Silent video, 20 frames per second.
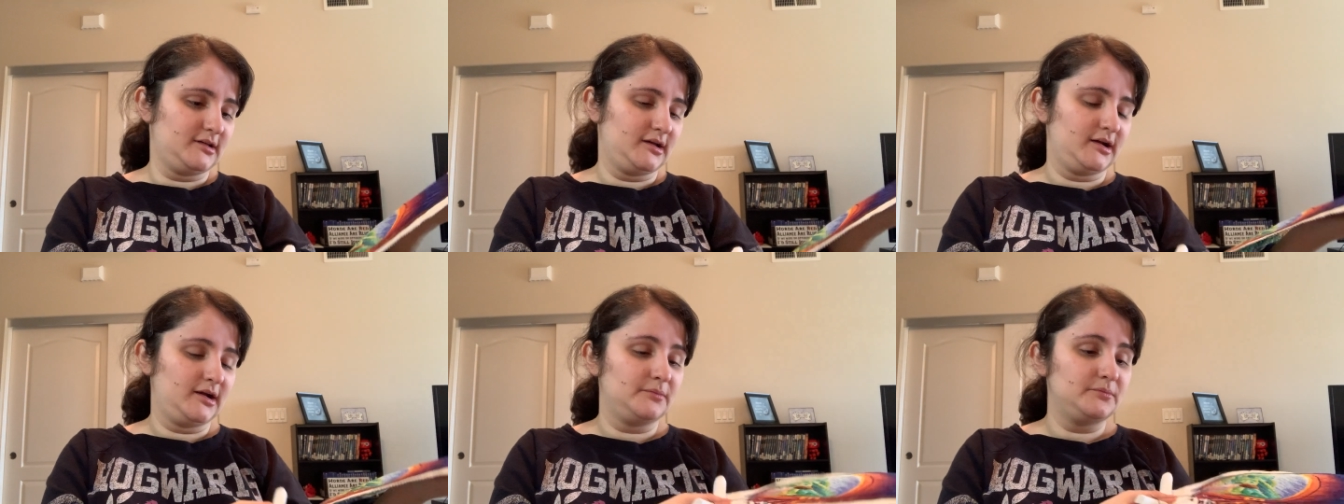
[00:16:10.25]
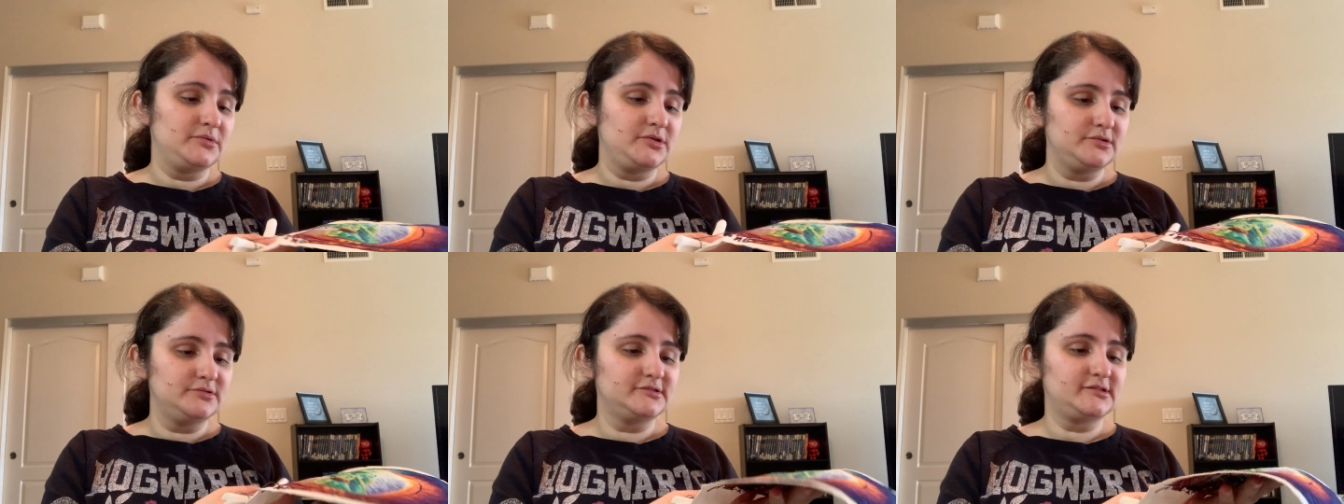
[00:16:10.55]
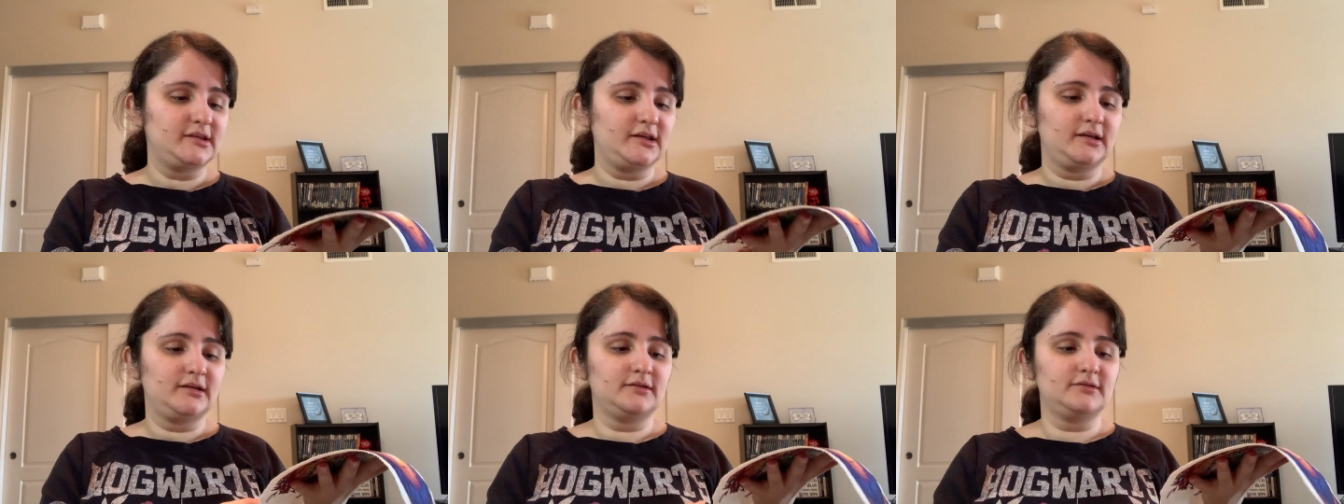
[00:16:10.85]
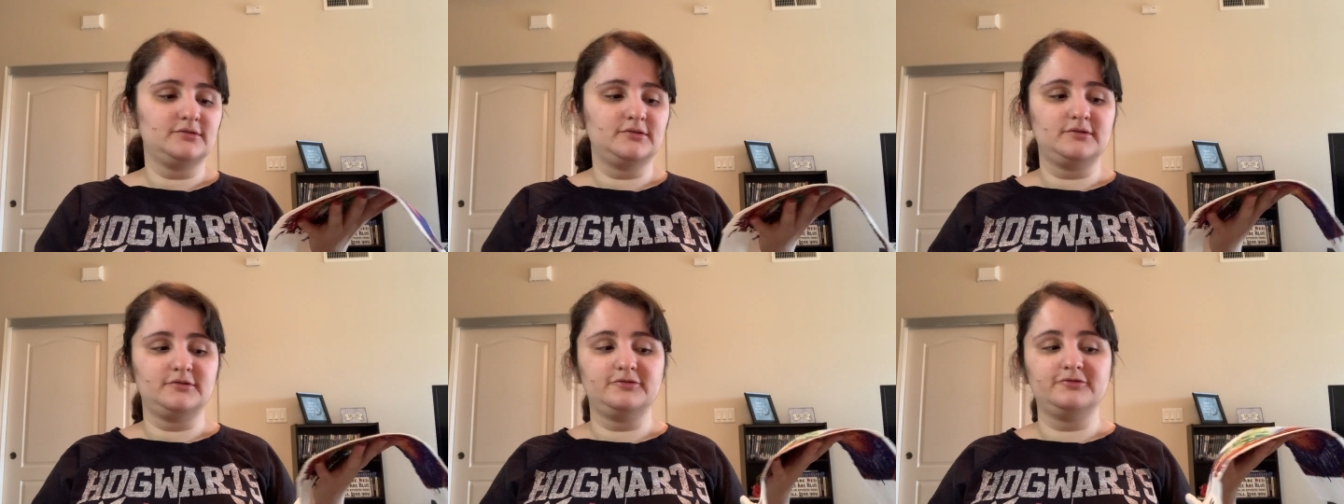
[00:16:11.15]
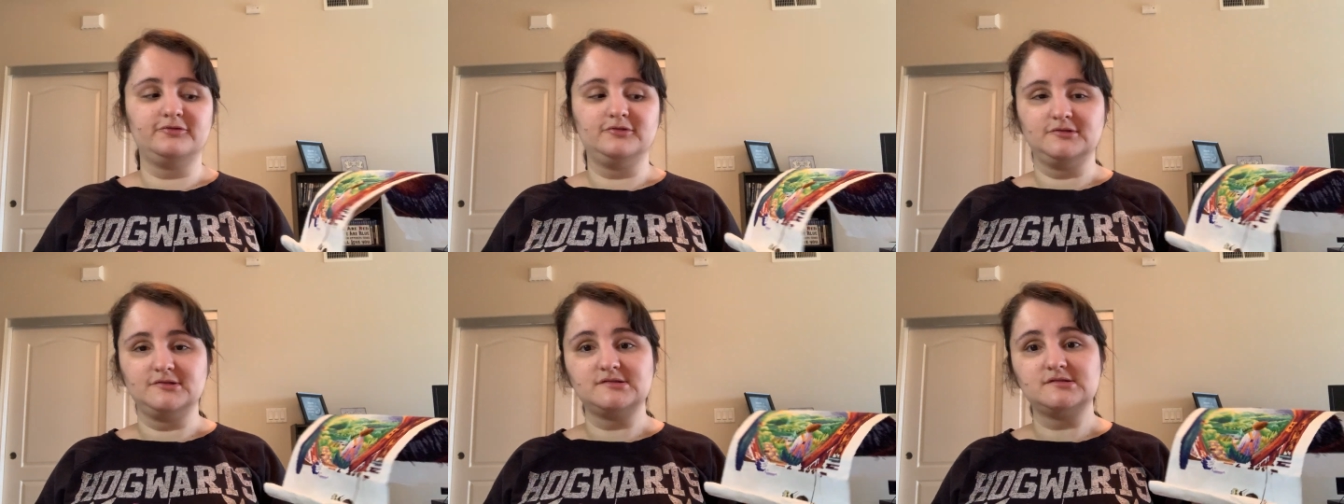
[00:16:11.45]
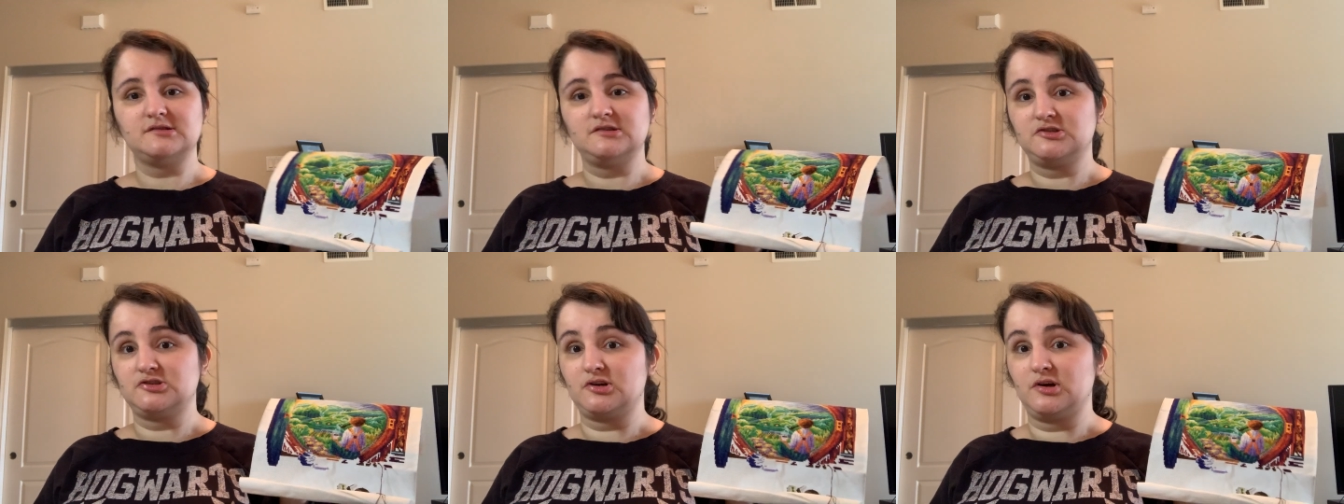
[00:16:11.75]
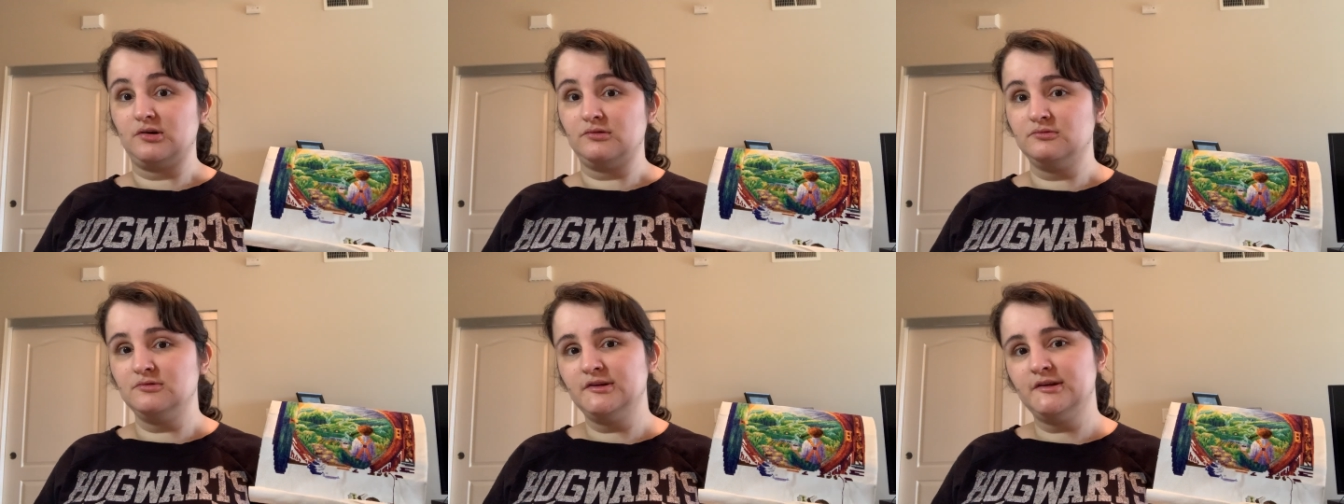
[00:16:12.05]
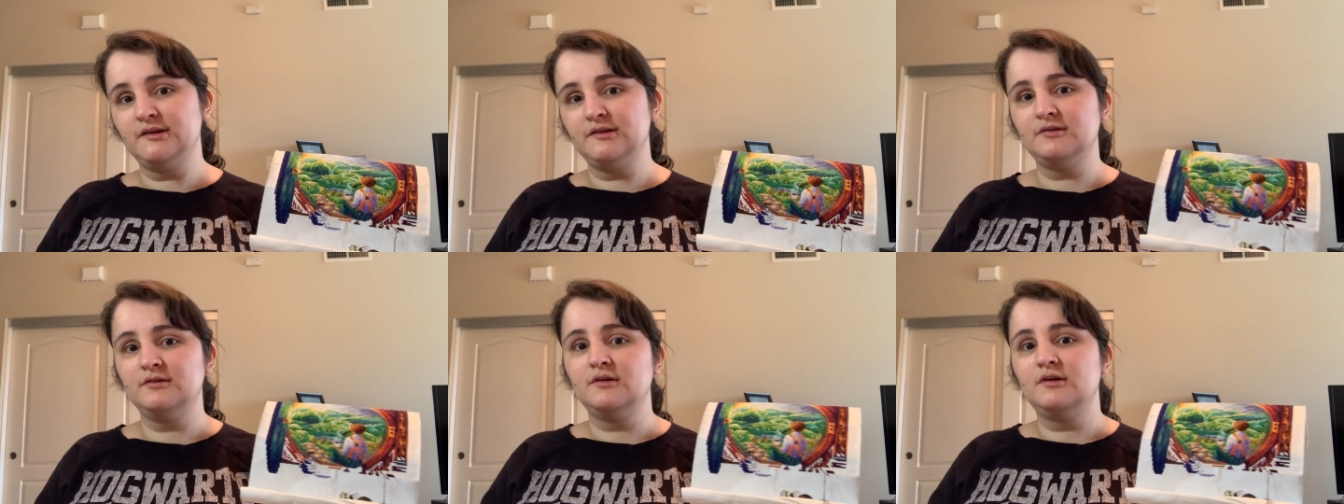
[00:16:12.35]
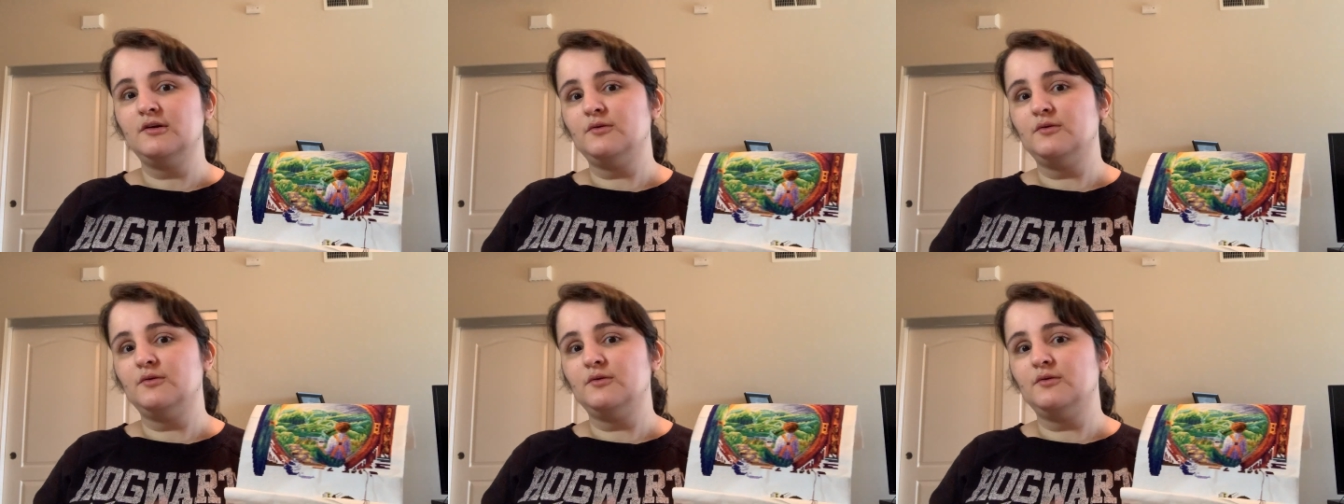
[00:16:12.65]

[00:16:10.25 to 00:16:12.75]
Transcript: and i'm using the full stitch only